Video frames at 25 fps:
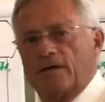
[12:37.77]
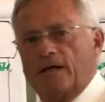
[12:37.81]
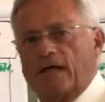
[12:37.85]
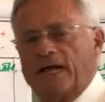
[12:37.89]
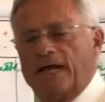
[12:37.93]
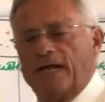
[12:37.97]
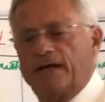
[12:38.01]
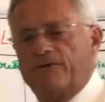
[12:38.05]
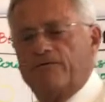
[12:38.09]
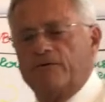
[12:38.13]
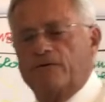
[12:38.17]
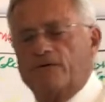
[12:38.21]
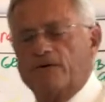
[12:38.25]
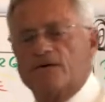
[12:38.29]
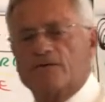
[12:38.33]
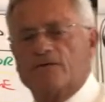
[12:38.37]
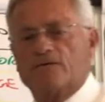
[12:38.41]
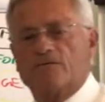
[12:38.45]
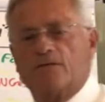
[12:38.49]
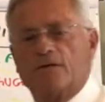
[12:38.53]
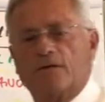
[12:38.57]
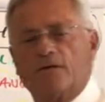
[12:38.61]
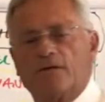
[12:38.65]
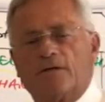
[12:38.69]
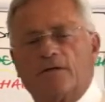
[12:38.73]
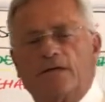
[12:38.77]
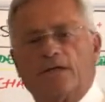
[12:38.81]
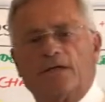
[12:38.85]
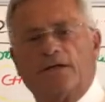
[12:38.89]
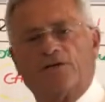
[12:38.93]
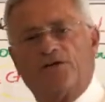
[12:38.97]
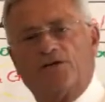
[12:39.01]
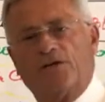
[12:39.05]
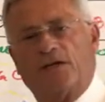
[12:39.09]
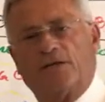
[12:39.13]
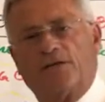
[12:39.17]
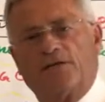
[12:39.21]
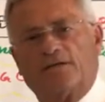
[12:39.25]
And if it doesn't work, then they
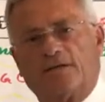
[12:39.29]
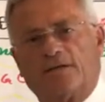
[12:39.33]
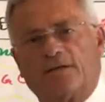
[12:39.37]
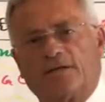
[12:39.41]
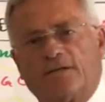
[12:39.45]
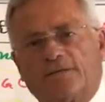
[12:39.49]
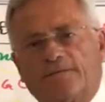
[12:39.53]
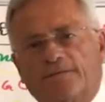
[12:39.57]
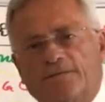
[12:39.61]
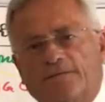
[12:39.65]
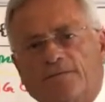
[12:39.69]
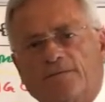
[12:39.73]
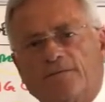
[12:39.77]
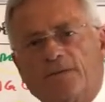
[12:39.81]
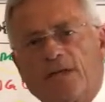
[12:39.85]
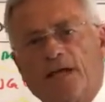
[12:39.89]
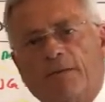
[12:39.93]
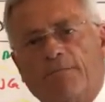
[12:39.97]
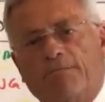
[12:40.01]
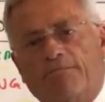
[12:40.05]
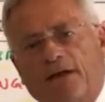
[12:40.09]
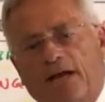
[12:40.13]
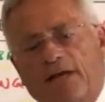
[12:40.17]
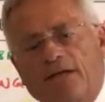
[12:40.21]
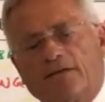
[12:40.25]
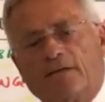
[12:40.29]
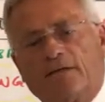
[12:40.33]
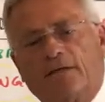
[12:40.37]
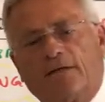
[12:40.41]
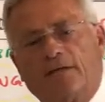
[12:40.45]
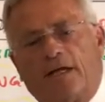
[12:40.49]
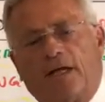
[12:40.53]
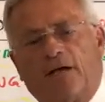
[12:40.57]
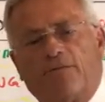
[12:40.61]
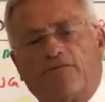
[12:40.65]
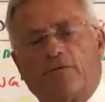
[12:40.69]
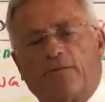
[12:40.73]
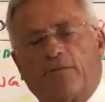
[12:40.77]
change it, based on the
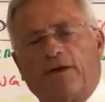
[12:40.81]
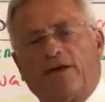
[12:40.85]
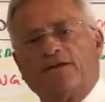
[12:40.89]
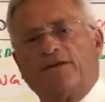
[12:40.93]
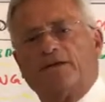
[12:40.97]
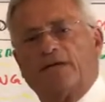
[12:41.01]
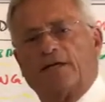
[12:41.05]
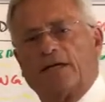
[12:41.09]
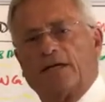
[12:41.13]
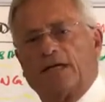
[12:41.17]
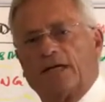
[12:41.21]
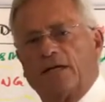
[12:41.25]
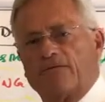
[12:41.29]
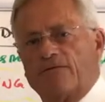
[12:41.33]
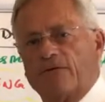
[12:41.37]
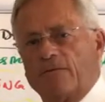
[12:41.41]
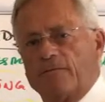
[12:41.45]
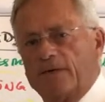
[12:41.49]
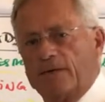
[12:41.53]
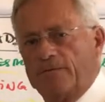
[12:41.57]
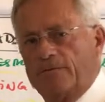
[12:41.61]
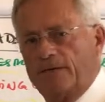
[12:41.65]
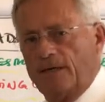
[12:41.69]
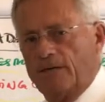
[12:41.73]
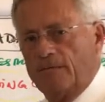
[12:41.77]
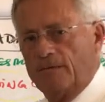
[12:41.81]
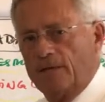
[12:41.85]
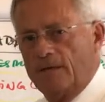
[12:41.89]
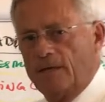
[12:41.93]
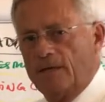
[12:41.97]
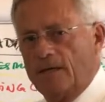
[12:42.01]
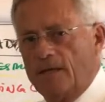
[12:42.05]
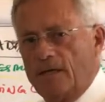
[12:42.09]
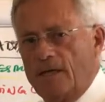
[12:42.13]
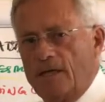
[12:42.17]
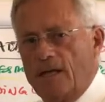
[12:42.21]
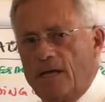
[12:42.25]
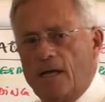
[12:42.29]
information they get from their people.
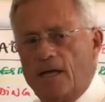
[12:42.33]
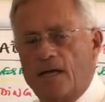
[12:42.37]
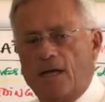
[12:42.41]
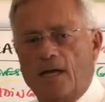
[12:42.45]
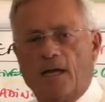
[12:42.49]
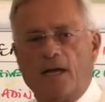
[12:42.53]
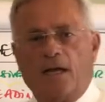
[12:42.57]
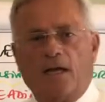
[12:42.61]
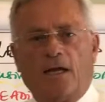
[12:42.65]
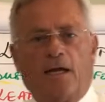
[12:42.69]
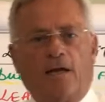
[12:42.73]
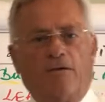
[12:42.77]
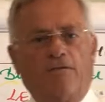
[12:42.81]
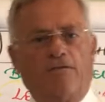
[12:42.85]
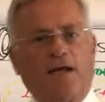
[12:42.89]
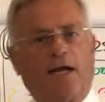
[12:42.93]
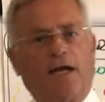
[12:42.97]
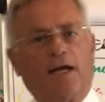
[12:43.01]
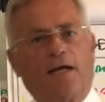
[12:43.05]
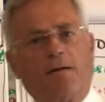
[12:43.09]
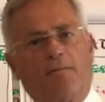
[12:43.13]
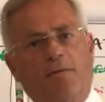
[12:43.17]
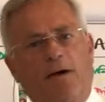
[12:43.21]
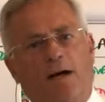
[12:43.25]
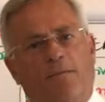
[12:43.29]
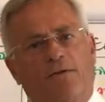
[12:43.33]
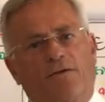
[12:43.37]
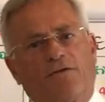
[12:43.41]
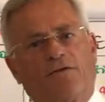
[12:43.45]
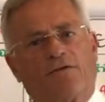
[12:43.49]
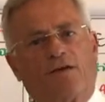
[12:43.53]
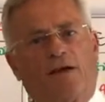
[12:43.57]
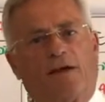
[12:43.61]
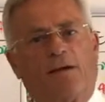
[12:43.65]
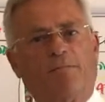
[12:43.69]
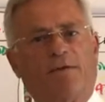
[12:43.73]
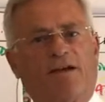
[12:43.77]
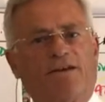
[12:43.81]
If they come up and
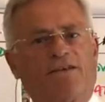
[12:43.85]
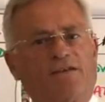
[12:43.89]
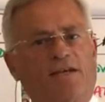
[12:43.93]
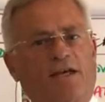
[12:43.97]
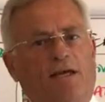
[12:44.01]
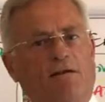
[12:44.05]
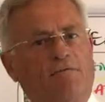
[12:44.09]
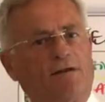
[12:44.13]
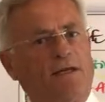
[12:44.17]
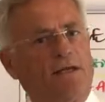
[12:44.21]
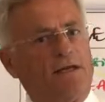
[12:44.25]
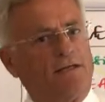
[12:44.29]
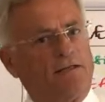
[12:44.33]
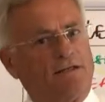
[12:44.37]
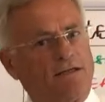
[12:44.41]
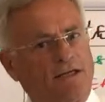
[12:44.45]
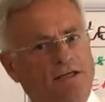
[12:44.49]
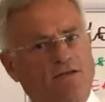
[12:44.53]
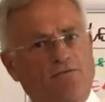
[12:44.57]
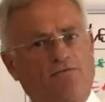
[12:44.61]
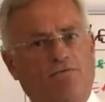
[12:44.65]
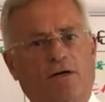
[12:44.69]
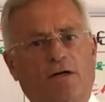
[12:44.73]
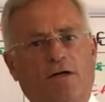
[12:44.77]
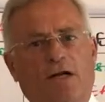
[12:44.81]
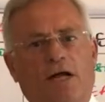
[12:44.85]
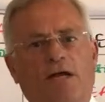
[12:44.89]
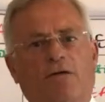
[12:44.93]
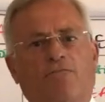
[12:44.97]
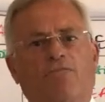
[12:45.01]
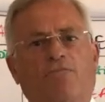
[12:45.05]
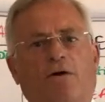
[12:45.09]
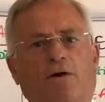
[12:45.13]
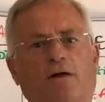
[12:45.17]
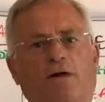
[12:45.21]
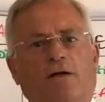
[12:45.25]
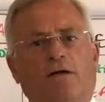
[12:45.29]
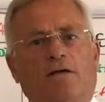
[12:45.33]
say, massively, this will not
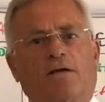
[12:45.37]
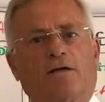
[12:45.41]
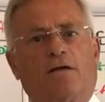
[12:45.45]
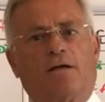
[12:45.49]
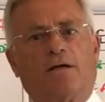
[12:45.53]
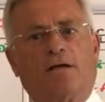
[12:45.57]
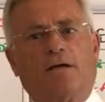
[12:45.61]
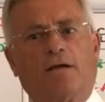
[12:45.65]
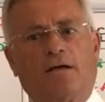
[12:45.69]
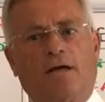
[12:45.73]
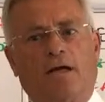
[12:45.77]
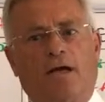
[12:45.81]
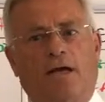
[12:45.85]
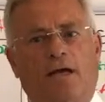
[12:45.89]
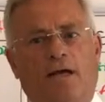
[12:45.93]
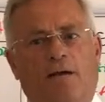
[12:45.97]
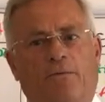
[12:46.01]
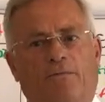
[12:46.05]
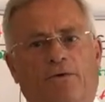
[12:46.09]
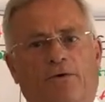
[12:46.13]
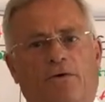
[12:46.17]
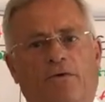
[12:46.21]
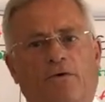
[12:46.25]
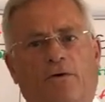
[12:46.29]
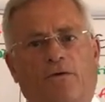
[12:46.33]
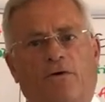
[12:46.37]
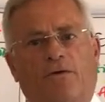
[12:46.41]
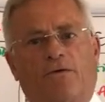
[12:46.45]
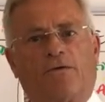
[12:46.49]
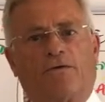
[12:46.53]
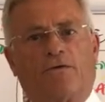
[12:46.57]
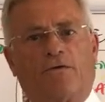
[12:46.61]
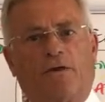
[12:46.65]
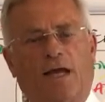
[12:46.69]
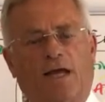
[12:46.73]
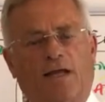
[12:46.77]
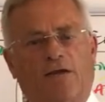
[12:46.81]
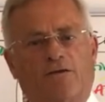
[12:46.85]
work,
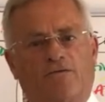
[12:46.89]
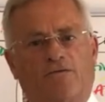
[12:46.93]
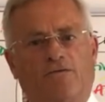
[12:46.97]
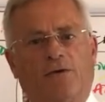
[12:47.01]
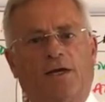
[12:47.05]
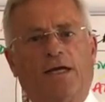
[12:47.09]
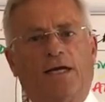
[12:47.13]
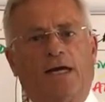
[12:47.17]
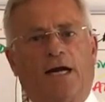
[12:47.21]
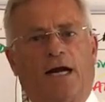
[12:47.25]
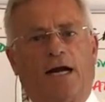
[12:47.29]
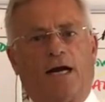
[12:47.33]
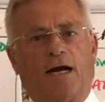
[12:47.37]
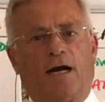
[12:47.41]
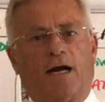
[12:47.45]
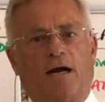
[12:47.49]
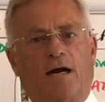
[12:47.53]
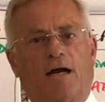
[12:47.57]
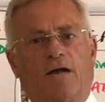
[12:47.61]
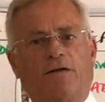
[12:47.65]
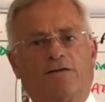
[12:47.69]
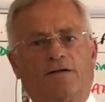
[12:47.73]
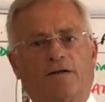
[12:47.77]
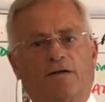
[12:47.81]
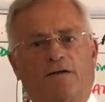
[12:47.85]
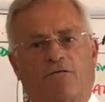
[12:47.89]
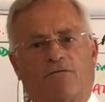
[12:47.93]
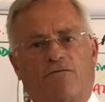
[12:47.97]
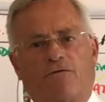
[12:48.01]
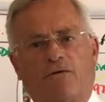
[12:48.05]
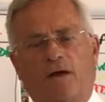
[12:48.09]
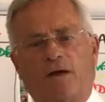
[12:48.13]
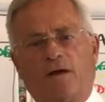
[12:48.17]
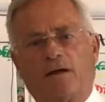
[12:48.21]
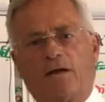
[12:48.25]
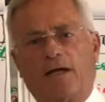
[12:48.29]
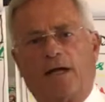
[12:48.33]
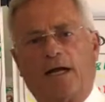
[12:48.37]
because as we are, us in the
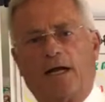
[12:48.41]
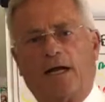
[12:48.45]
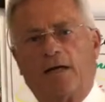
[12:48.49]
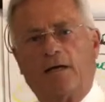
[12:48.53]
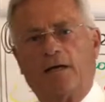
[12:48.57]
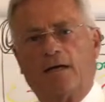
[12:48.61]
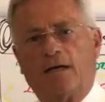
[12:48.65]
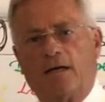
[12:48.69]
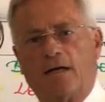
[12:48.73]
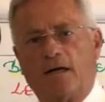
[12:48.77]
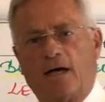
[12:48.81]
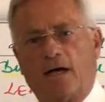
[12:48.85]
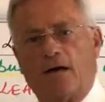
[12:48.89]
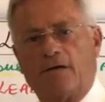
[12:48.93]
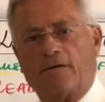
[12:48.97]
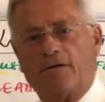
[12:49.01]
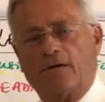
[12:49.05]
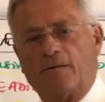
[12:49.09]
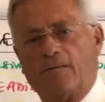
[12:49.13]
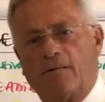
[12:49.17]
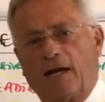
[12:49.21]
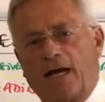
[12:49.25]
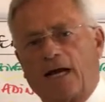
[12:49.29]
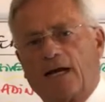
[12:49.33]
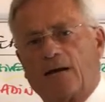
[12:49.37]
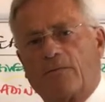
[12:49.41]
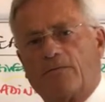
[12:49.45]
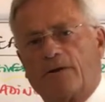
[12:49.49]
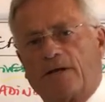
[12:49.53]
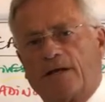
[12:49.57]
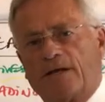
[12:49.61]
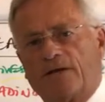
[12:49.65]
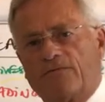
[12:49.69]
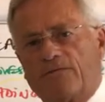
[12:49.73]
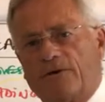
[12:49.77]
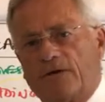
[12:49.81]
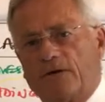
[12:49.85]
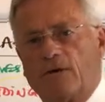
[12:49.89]
front line, out of the
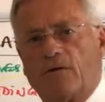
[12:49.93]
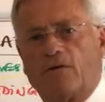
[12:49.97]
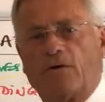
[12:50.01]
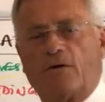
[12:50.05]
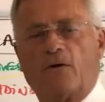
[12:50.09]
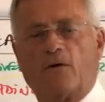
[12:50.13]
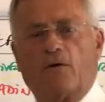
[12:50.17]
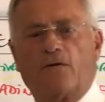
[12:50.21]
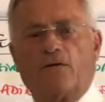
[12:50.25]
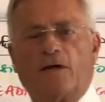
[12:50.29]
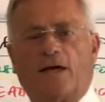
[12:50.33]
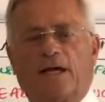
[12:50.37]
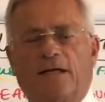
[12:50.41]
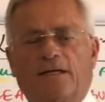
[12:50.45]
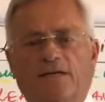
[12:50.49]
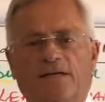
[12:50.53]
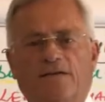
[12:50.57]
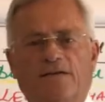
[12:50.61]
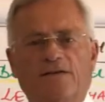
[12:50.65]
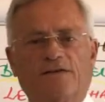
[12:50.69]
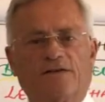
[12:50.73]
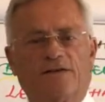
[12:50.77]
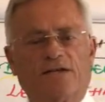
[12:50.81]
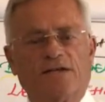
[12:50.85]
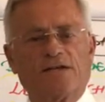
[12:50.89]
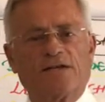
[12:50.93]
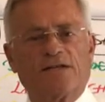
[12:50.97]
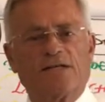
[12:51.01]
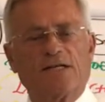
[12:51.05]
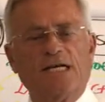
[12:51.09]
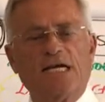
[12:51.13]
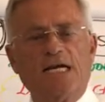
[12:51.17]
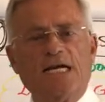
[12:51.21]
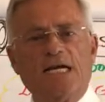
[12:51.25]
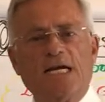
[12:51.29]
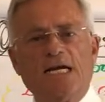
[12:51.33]
marketplace, we know it goes like this and this.